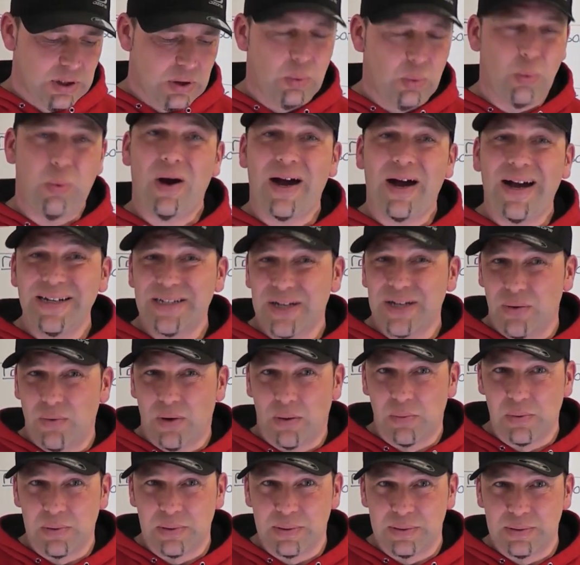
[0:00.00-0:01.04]
Why
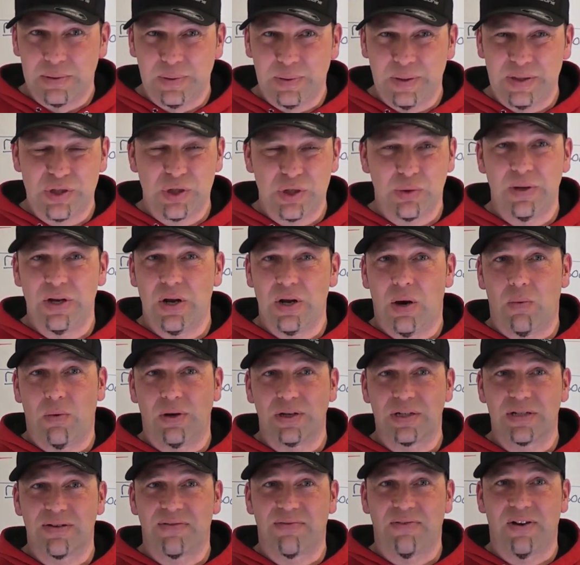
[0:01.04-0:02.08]
do we not
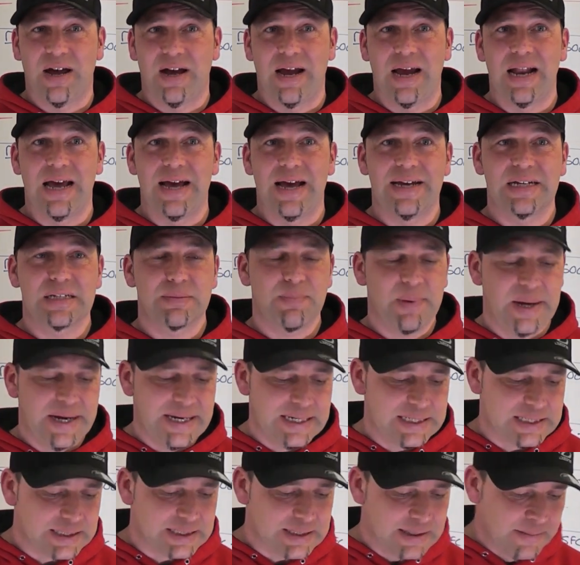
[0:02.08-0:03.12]
want to fly in
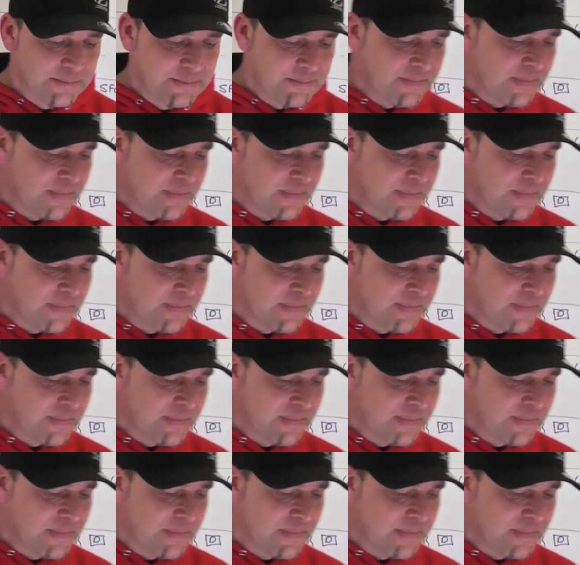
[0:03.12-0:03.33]
airspace?